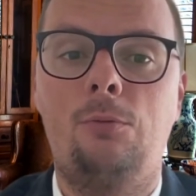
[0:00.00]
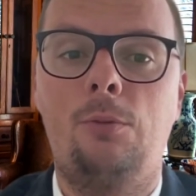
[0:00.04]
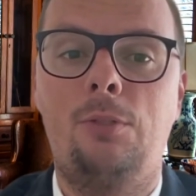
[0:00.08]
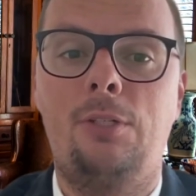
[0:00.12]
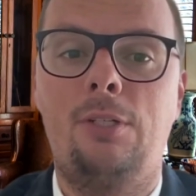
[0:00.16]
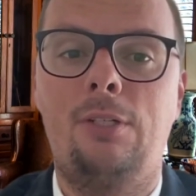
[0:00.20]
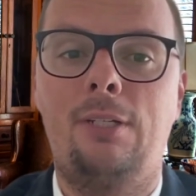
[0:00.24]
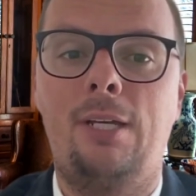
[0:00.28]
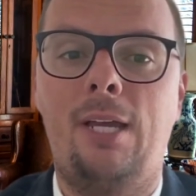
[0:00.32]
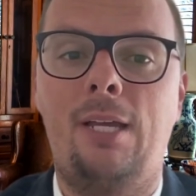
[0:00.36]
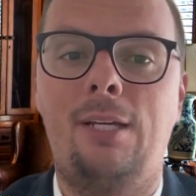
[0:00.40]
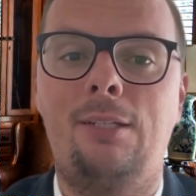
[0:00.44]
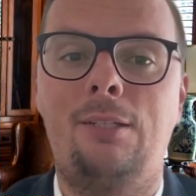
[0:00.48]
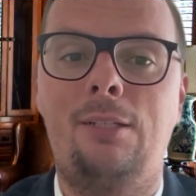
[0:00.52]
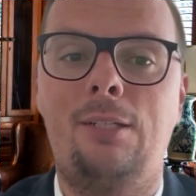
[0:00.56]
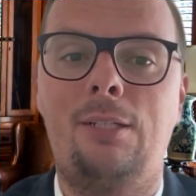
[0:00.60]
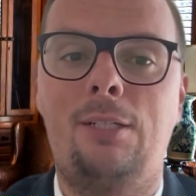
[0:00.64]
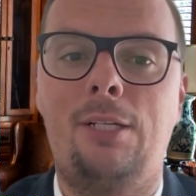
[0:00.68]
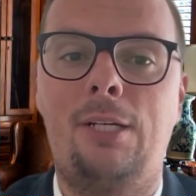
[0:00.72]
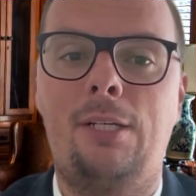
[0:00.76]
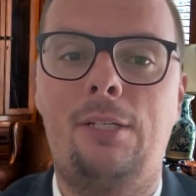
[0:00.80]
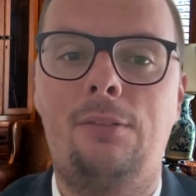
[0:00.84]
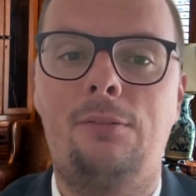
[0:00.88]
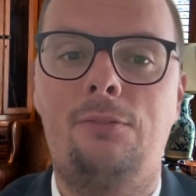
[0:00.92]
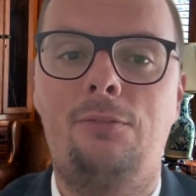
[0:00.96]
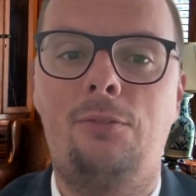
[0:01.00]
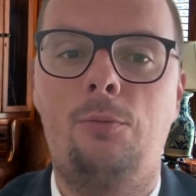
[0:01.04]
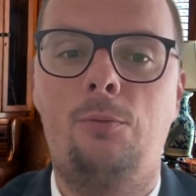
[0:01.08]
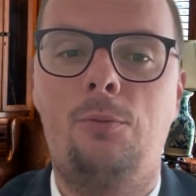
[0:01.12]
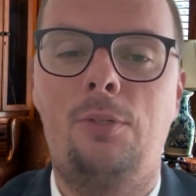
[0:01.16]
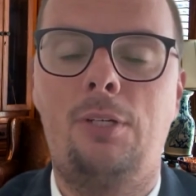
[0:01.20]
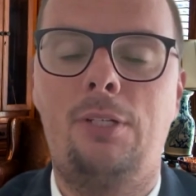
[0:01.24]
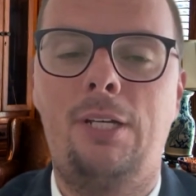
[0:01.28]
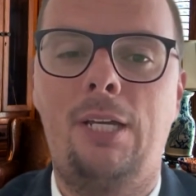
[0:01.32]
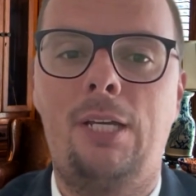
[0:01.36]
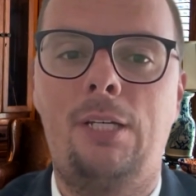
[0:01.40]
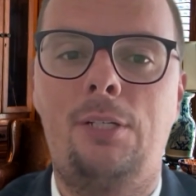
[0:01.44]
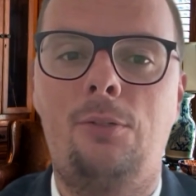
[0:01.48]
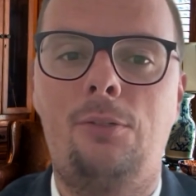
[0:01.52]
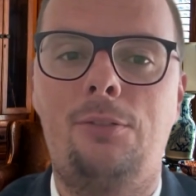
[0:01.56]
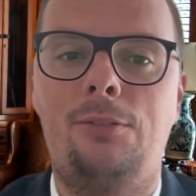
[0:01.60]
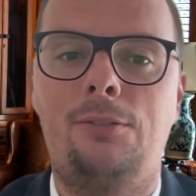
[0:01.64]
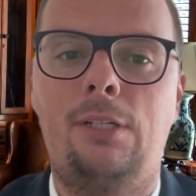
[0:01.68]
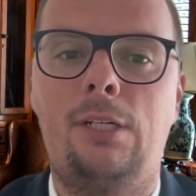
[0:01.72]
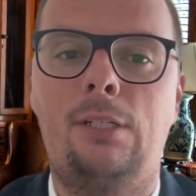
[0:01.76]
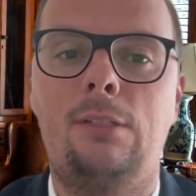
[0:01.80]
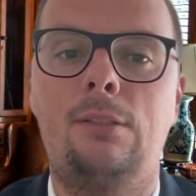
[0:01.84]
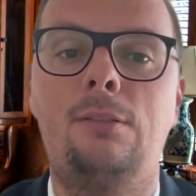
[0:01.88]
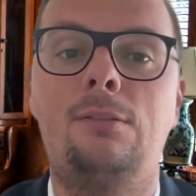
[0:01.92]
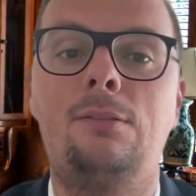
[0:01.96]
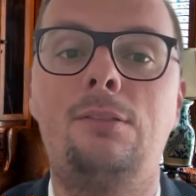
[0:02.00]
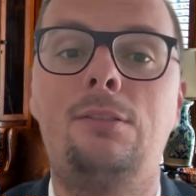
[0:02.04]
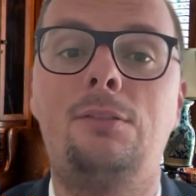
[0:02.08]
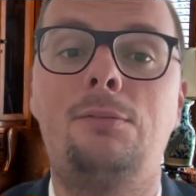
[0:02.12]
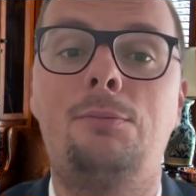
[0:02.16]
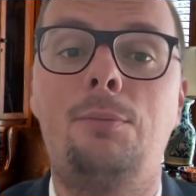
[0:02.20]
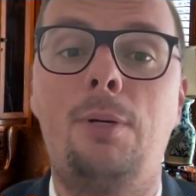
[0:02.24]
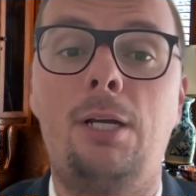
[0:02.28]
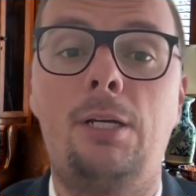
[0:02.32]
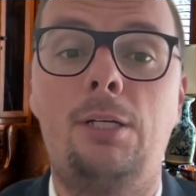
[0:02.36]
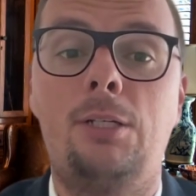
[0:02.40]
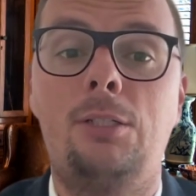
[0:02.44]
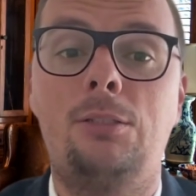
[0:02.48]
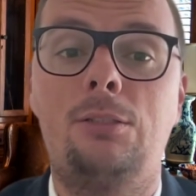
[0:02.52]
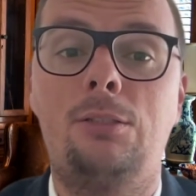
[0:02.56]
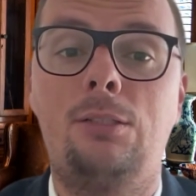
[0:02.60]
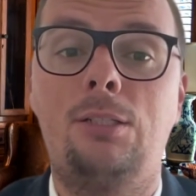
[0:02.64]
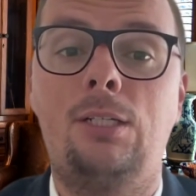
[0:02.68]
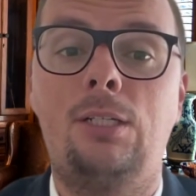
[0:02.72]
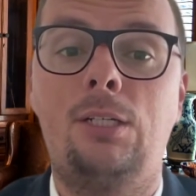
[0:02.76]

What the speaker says: within 90 days from the day your status expired.